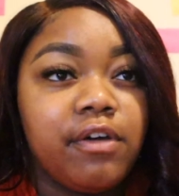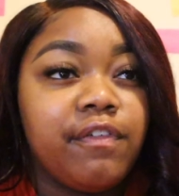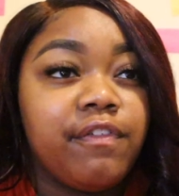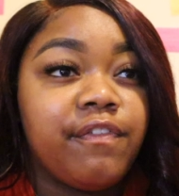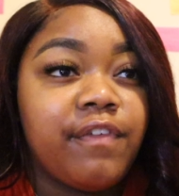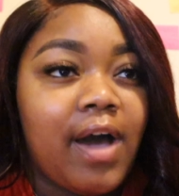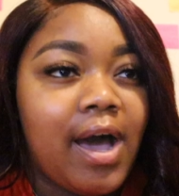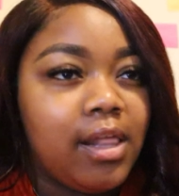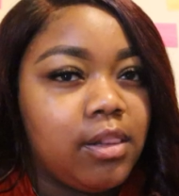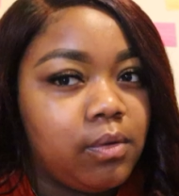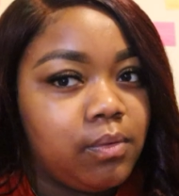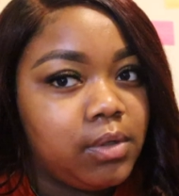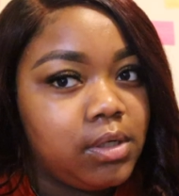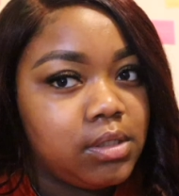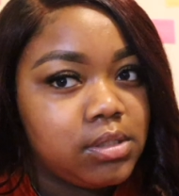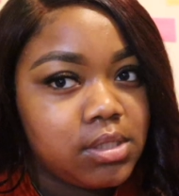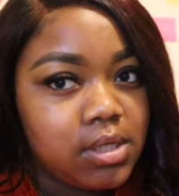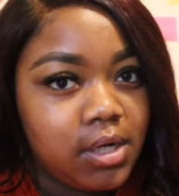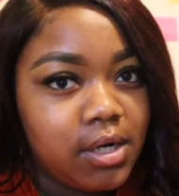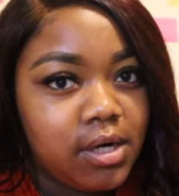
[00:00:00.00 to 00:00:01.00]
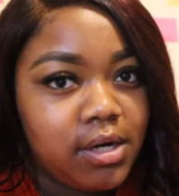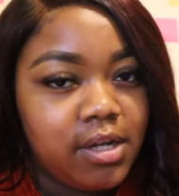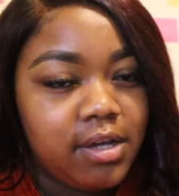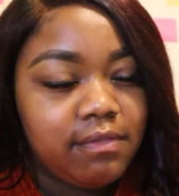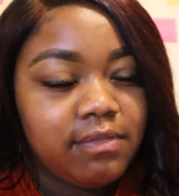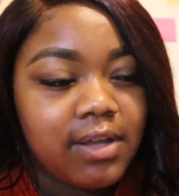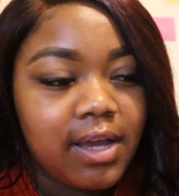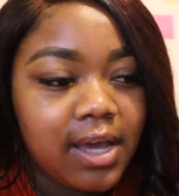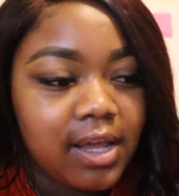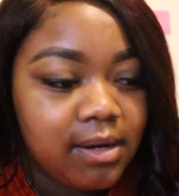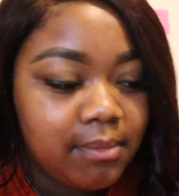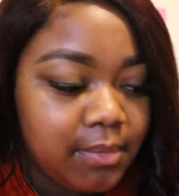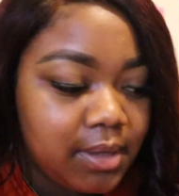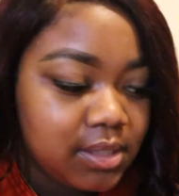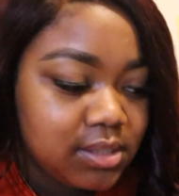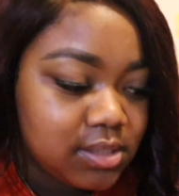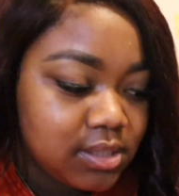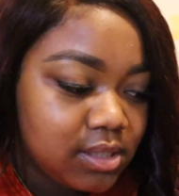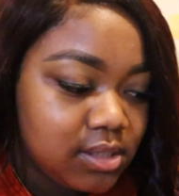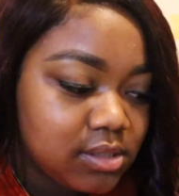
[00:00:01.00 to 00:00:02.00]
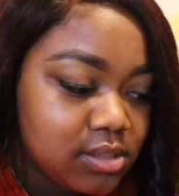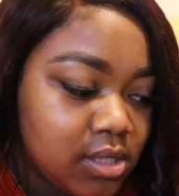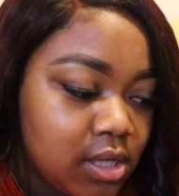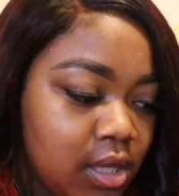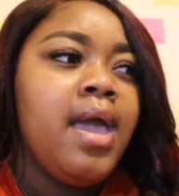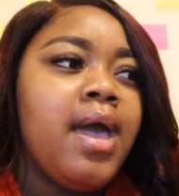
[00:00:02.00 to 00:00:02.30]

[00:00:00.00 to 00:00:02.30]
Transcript: a follower to her. If that kind of makes sense.